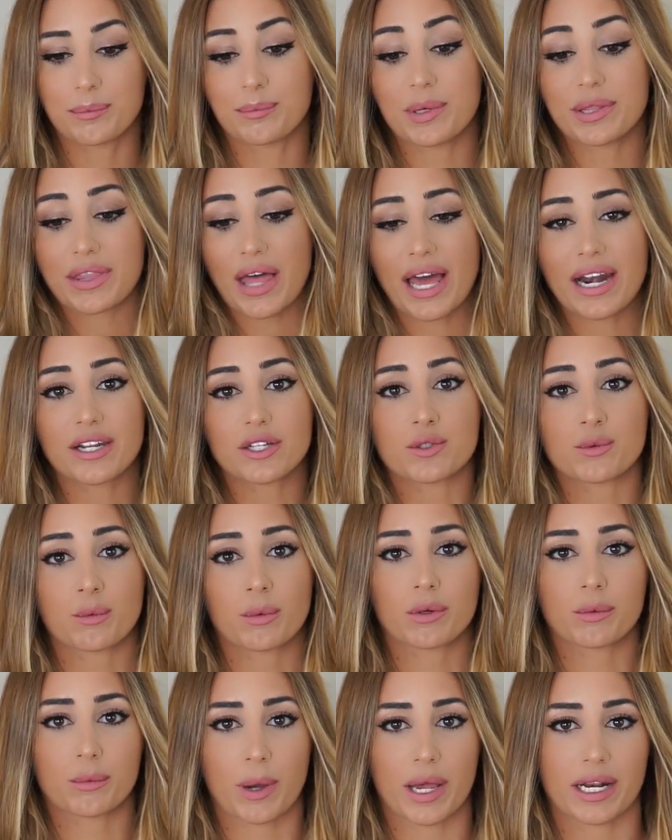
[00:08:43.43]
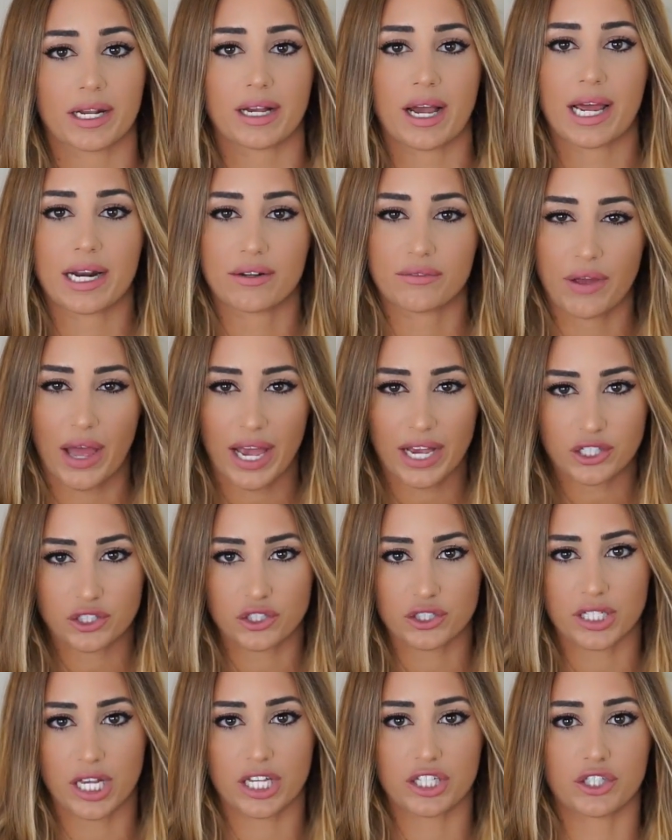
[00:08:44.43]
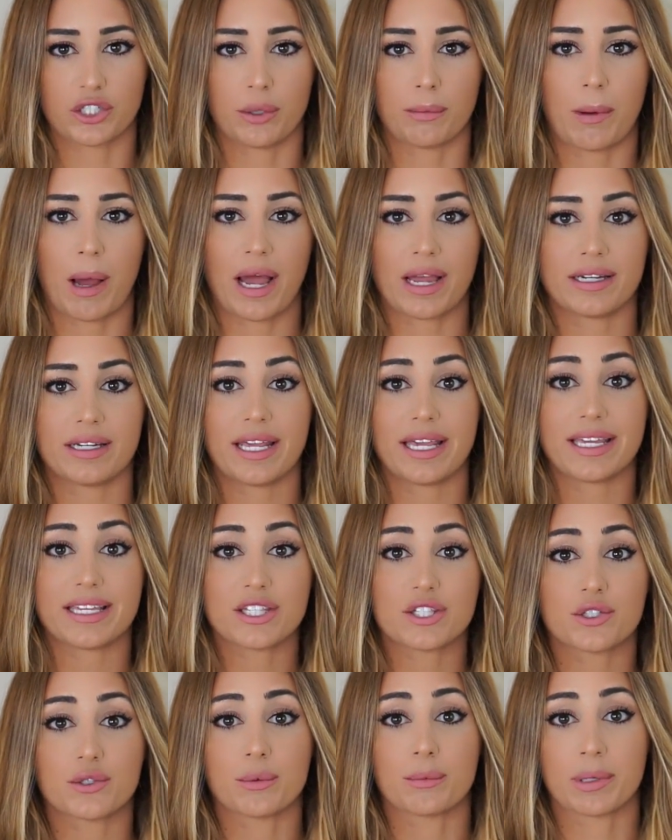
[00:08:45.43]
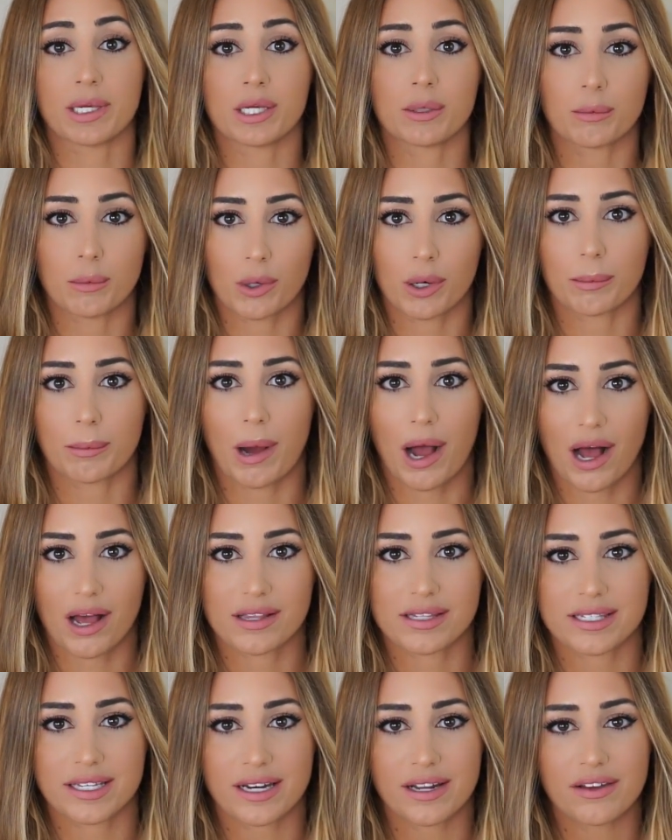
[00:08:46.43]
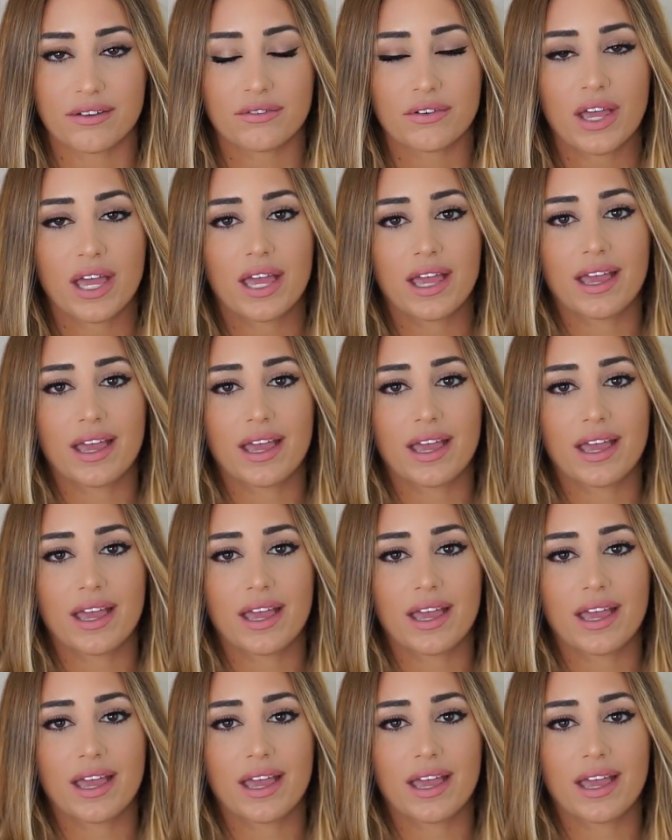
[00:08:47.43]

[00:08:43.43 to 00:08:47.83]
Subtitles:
But that is one way to kind of exercise your mind into being more positive,